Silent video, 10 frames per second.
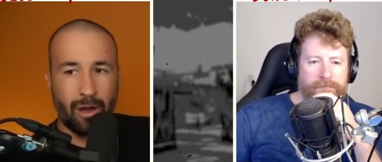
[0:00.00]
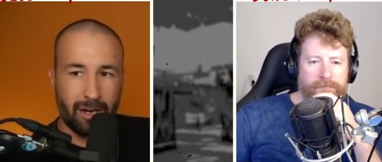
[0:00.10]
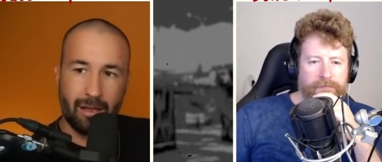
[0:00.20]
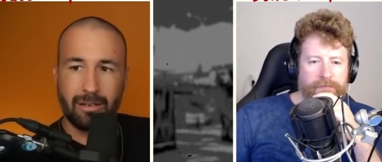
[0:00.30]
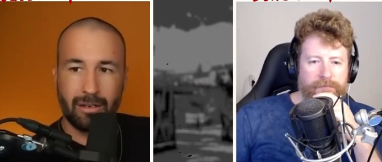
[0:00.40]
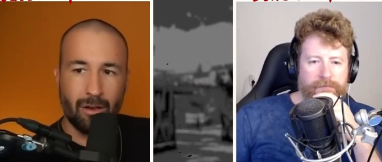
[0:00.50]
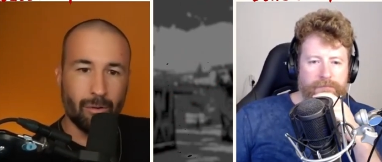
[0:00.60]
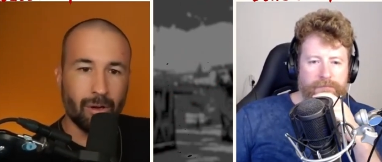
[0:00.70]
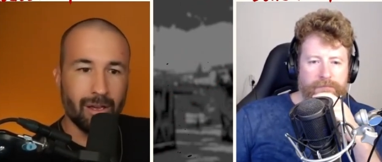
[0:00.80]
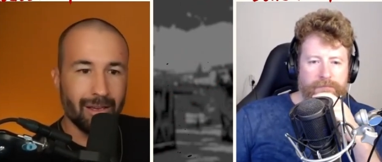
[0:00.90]
Speaker 1: I didn't
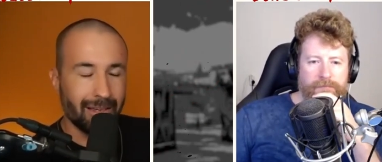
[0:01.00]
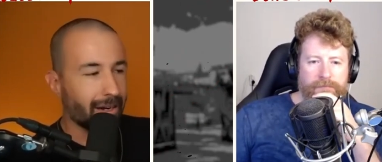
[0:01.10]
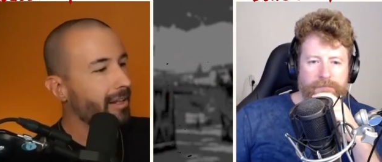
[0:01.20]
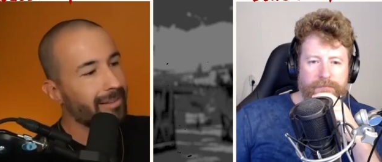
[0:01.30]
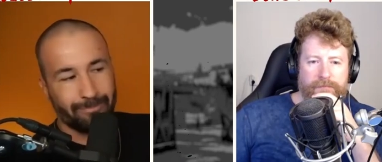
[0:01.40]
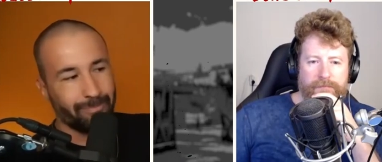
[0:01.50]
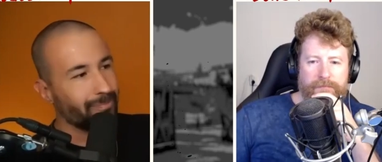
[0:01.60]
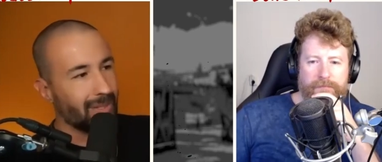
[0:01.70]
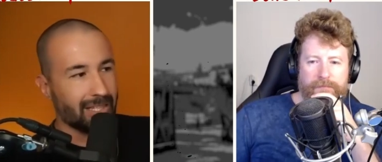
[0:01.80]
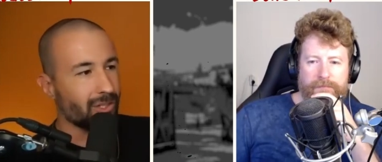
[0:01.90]
know. You know,
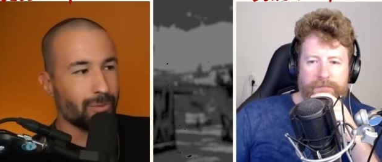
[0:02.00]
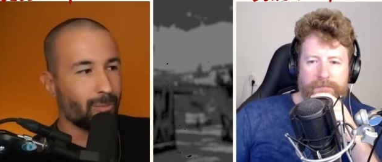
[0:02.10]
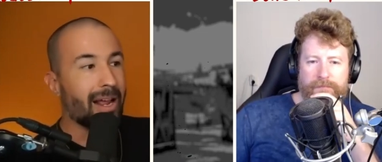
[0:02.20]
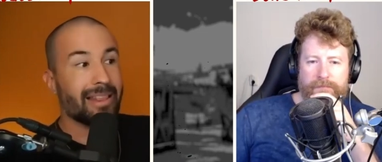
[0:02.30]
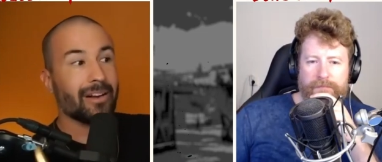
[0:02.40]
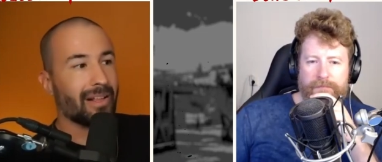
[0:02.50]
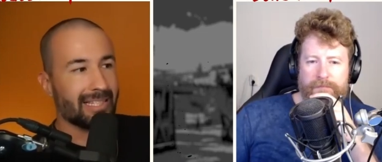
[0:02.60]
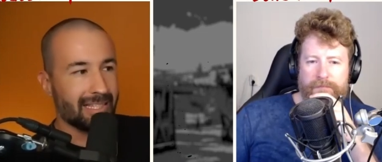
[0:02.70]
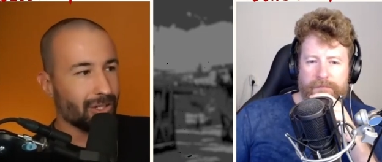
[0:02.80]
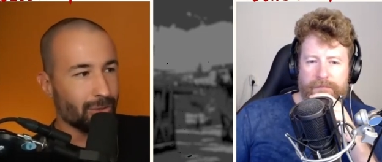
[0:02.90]
and so right there, that's
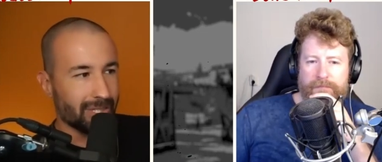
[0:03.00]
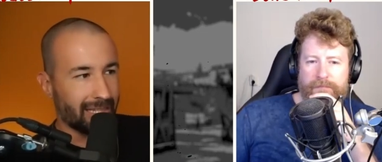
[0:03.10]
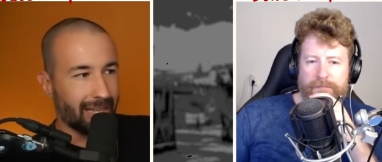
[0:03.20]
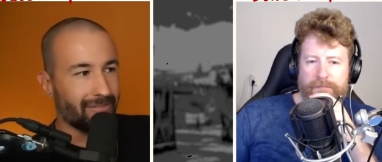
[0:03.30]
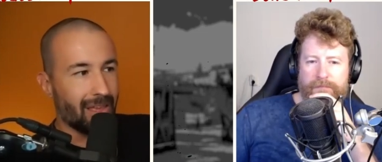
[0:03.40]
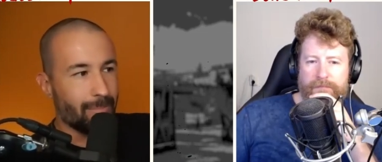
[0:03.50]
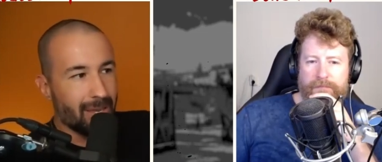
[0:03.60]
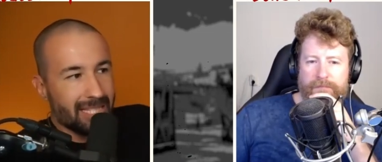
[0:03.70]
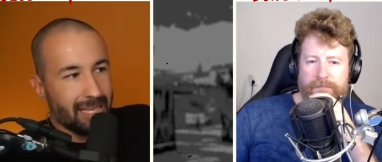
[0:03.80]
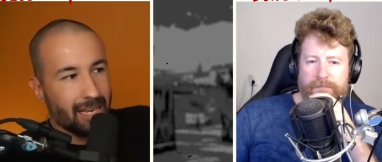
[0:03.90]
the issue. It's like, if they
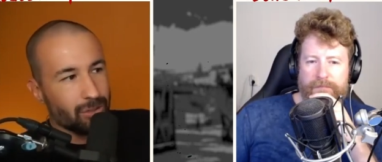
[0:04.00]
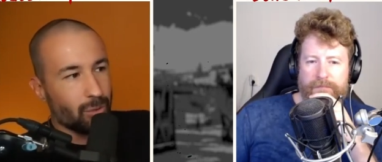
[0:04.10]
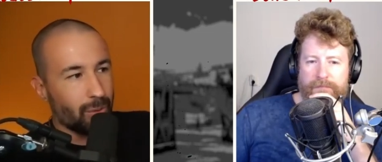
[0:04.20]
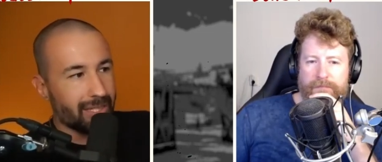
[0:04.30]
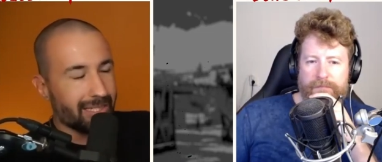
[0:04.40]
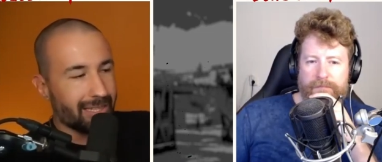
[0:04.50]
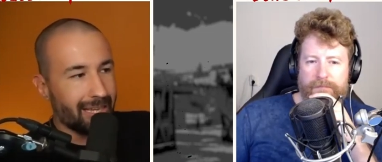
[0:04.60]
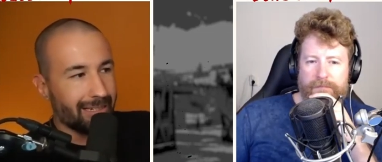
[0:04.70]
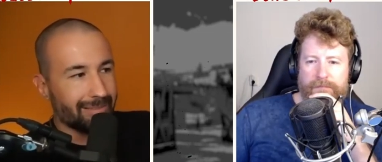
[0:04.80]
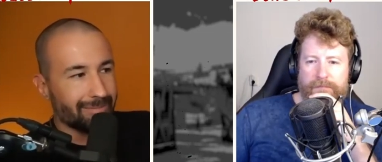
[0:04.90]
miss the other tweets,
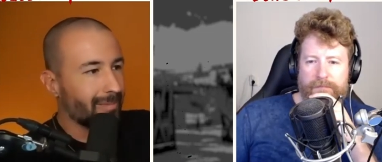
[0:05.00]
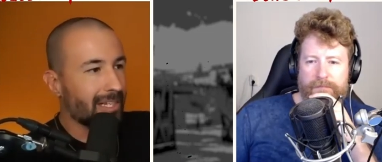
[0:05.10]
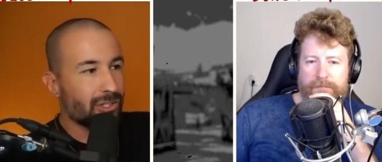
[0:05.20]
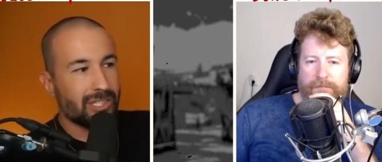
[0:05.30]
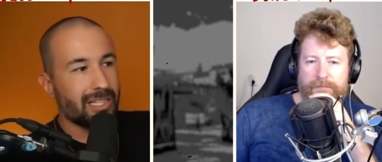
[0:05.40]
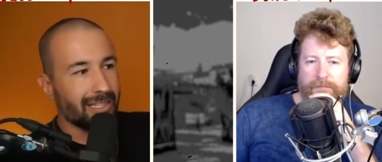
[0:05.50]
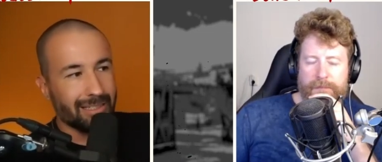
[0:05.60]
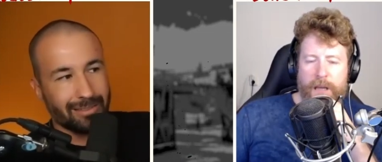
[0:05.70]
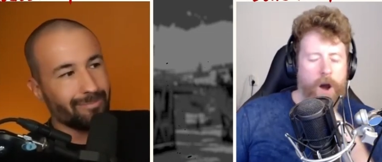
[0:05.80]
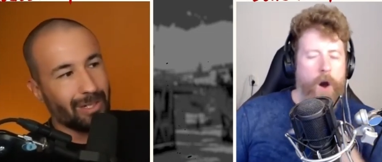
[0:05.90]
then they just see
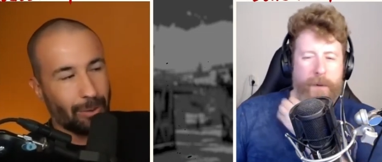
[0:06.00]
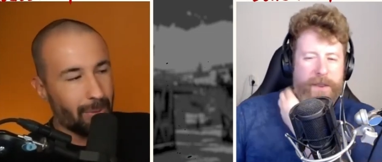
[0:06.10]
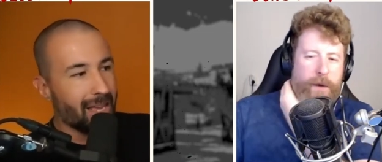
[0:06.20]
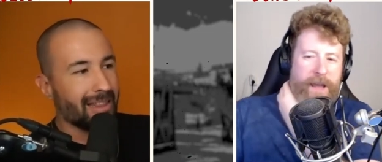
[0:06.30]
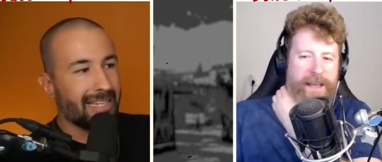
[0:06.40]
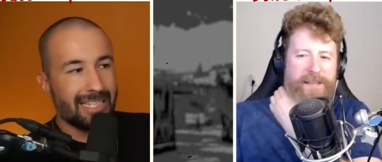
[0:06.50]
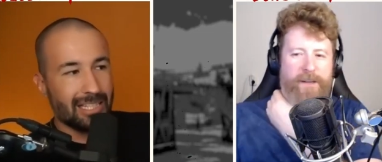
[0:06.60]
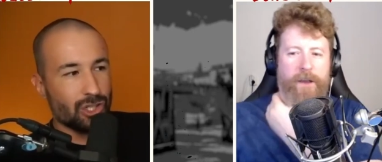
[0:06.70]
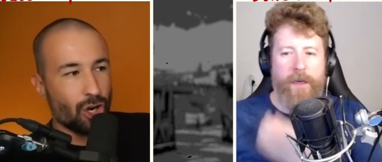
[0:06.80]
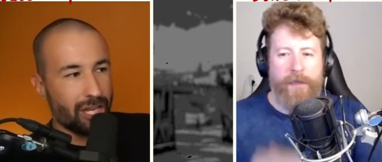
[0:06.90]
the,
Speaker 2: oh, by the way, there's
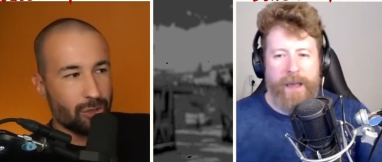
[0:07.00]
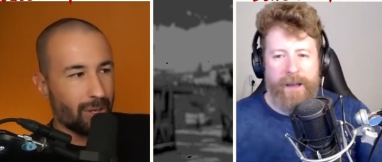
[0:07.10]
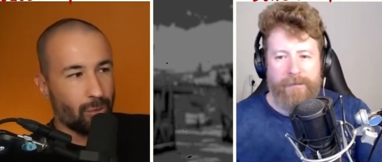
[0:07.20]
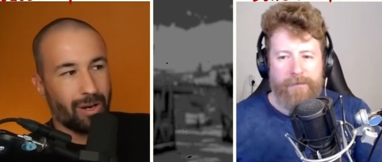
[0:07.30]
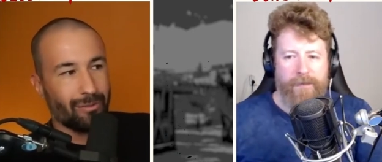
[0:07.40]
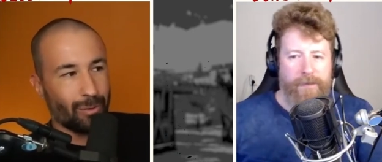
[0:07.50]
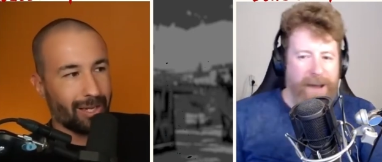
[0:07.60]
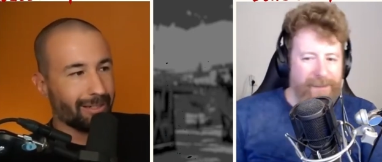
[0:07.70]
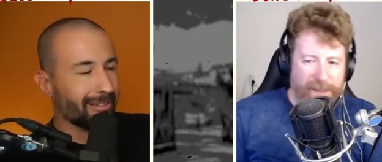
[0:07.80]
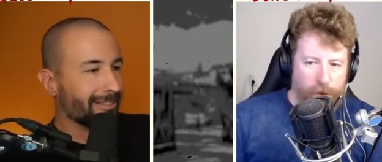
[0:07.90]
another thing or whatever, right?
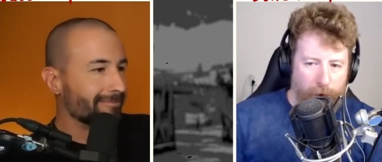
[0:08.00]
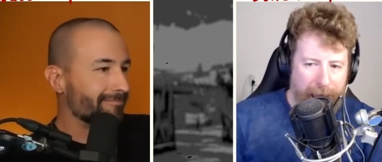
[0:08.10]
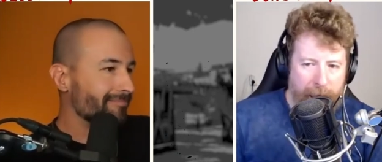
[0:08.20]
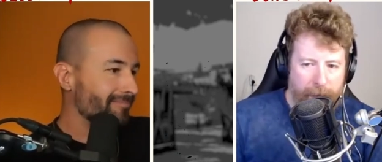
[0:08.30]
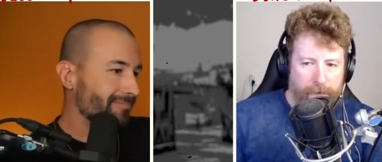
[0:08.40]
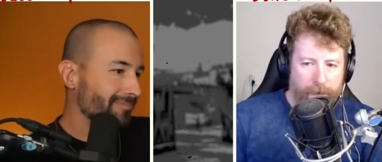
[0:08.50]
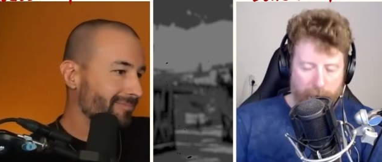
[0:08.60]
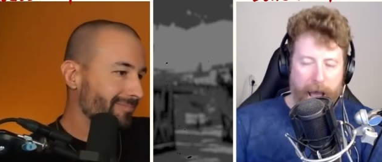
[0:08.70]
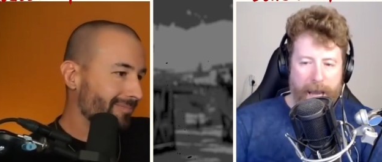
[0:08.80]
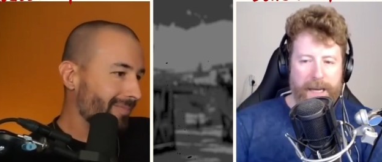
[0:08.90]
There is no line. The
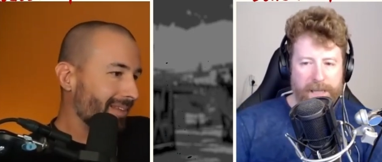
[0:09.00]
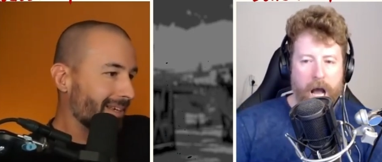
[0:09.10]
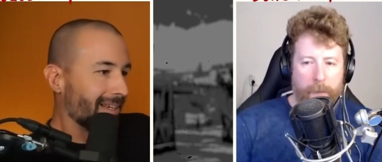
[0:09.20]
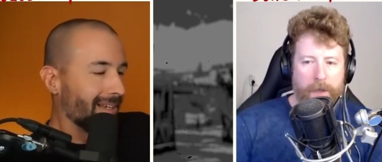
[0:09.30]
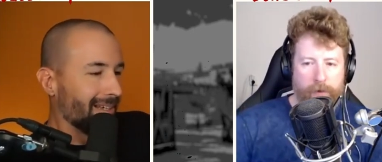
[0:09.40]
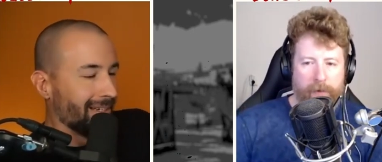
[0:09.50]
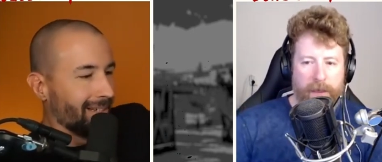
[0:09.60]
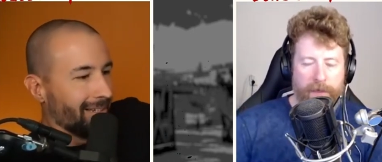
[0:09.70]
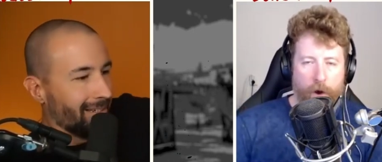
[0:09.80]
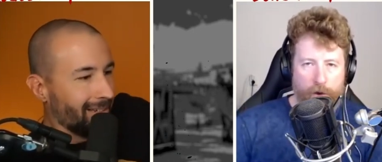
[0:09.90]
line is
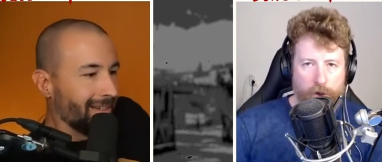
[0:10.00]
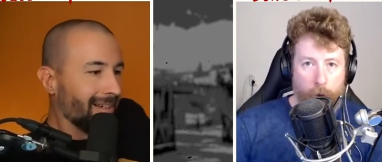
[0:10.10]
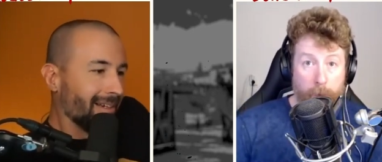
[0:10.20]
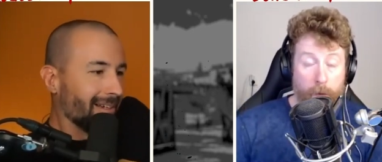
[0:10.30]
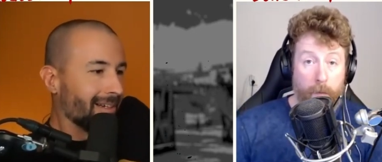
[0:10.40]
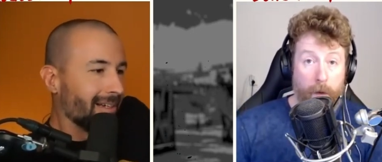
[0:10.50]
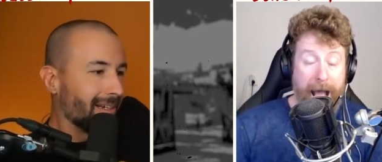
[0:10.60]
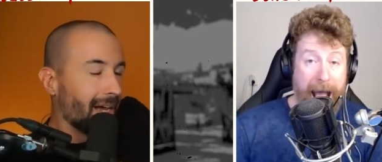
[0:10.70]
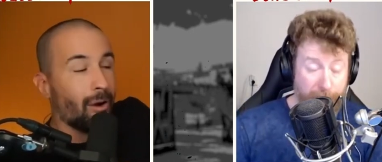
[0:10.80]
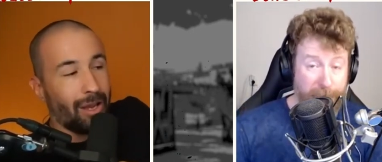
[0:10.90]
arbitrarily thought up
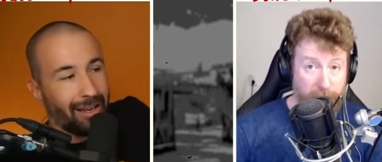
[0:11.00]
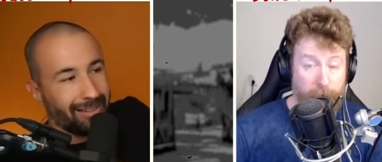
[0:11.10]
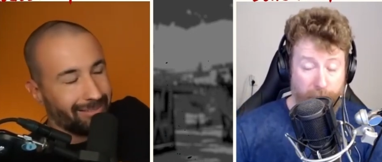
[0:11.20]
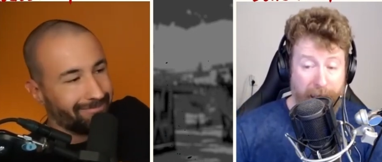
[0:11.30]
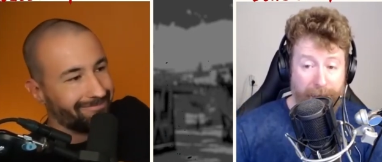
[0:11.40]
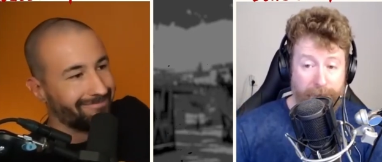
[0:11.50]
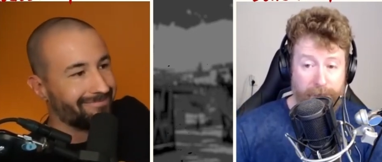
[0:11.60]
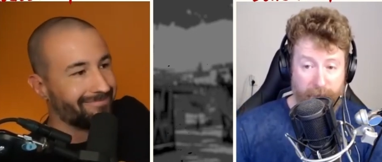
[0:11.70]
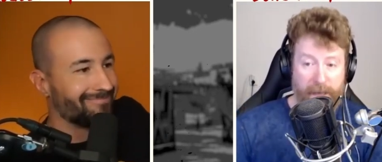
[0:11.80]
Speaker 1: after the fact and